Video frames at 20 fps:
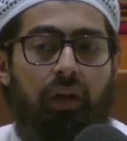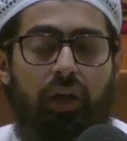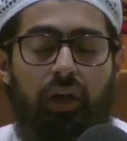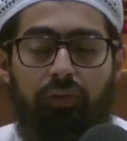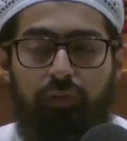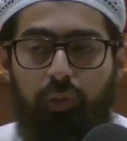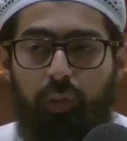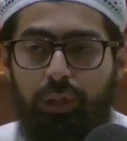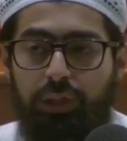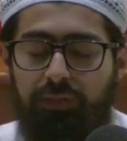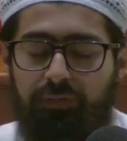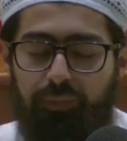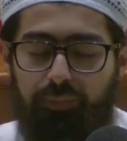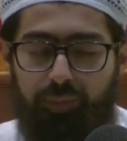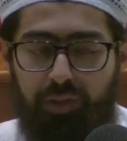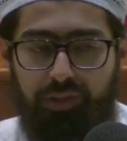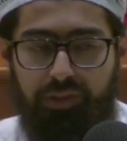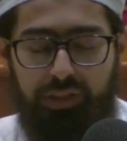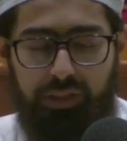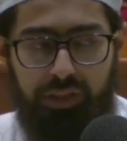Of course, if a
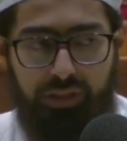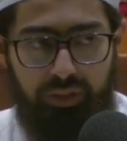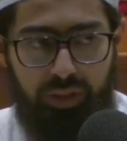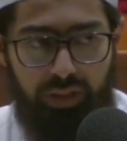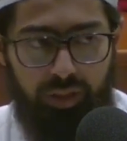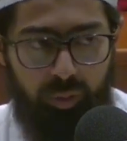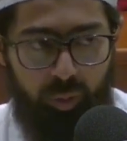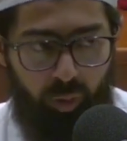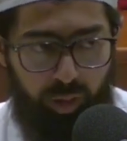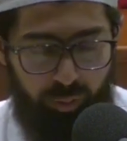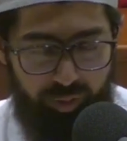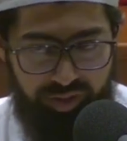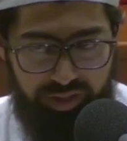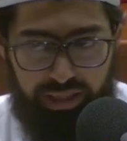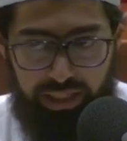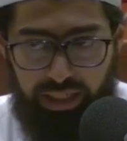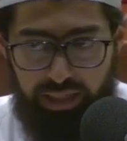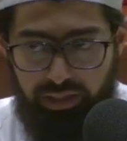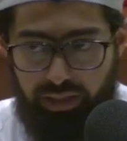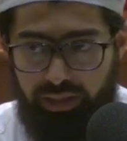person is going to go
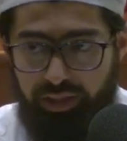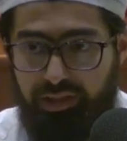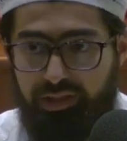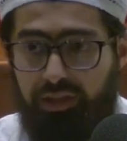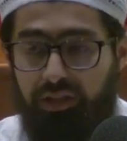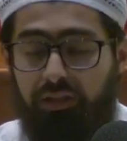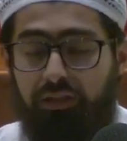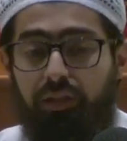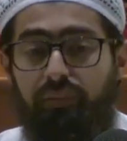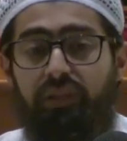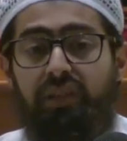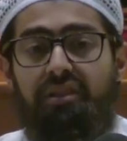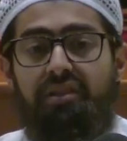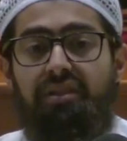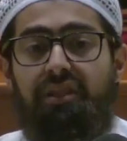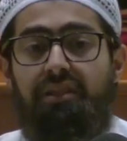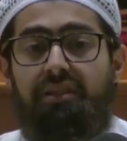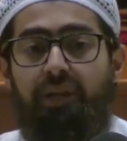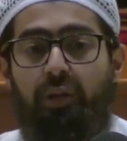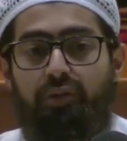outside and he's going to commit
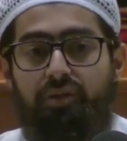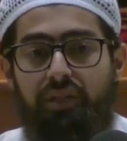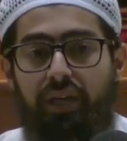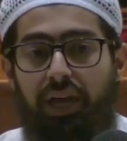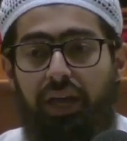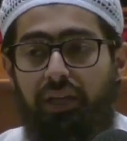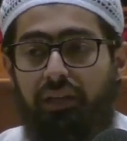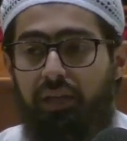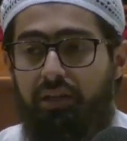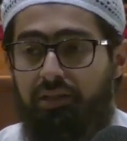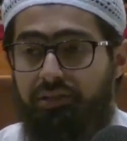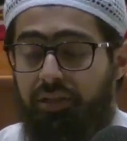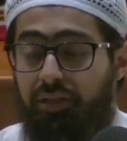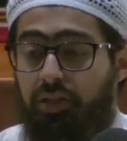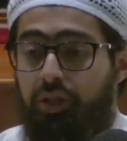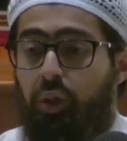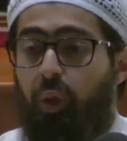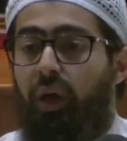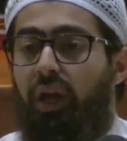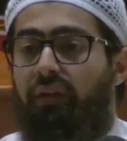sins outside and he's going
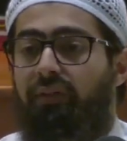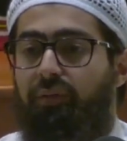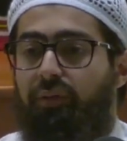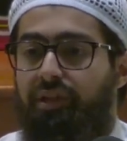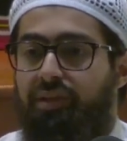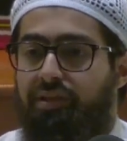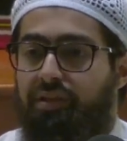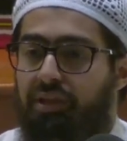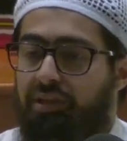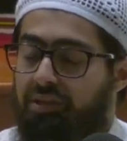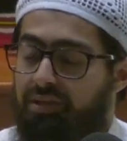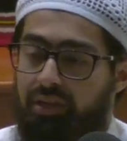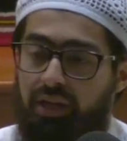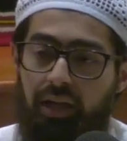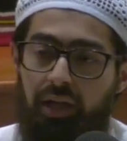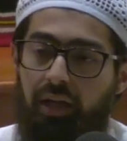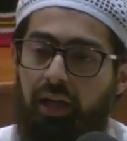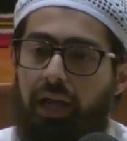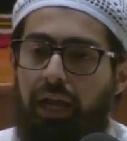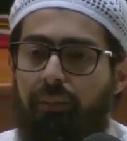to show everyone his sins,
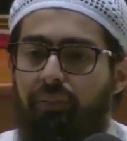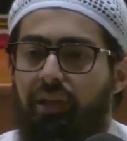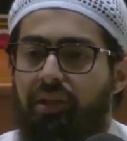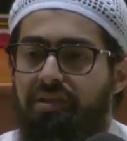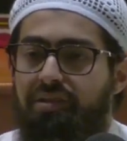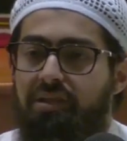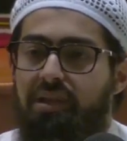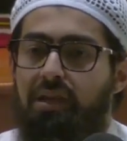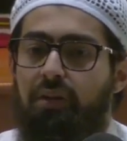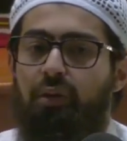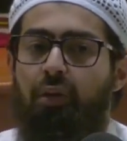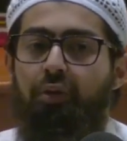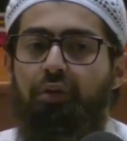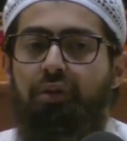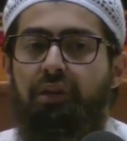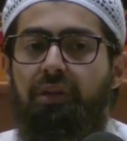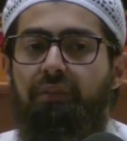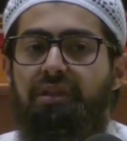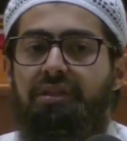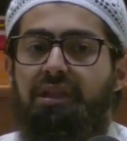I'm not saying go
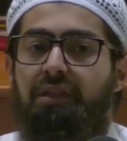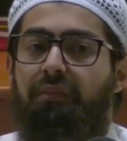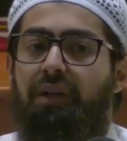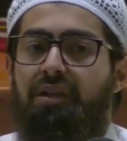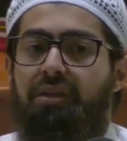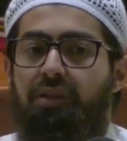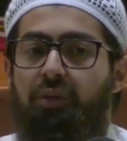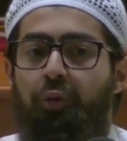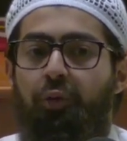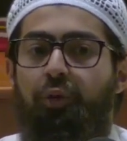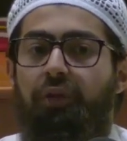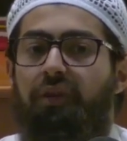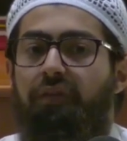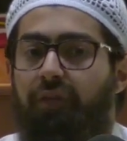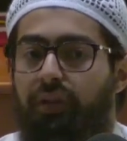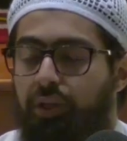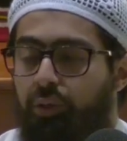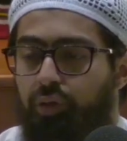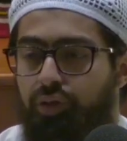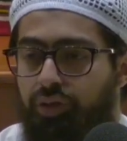to them and say, mashallah, you're doing a
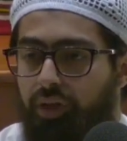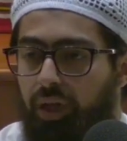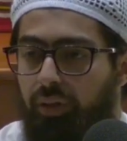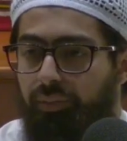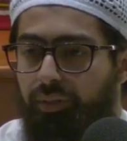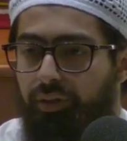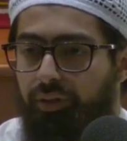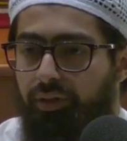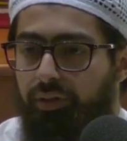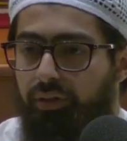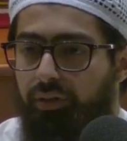very good job.